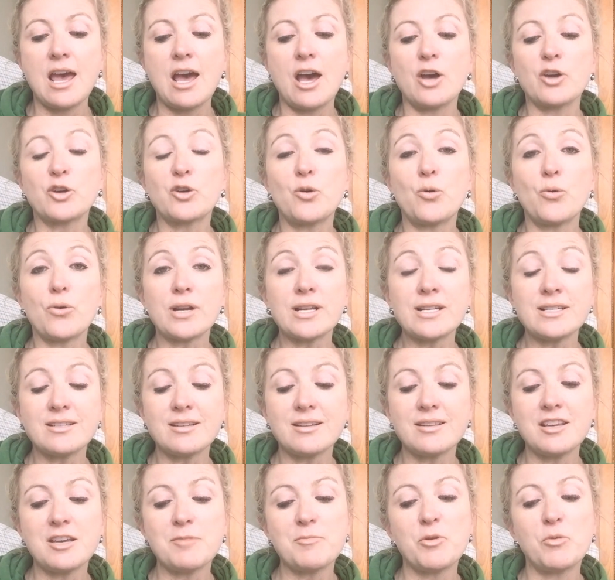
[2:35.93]
According
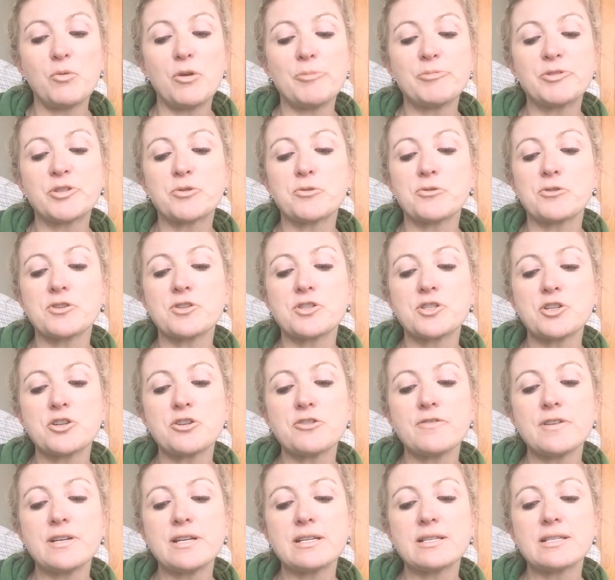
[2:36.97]
to them, a web store
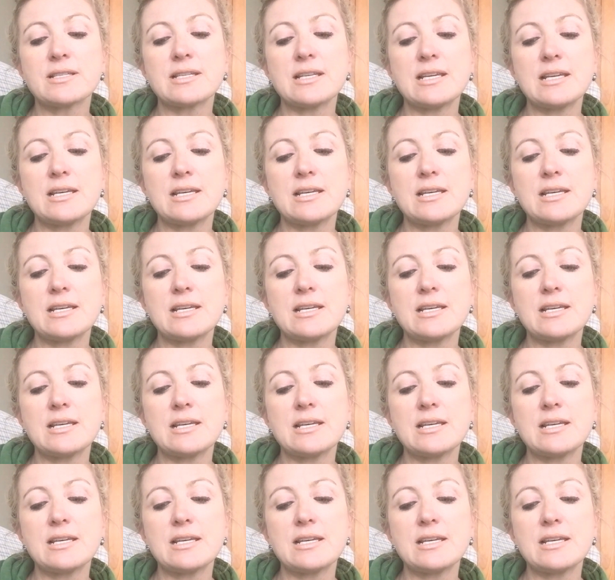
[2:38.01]
service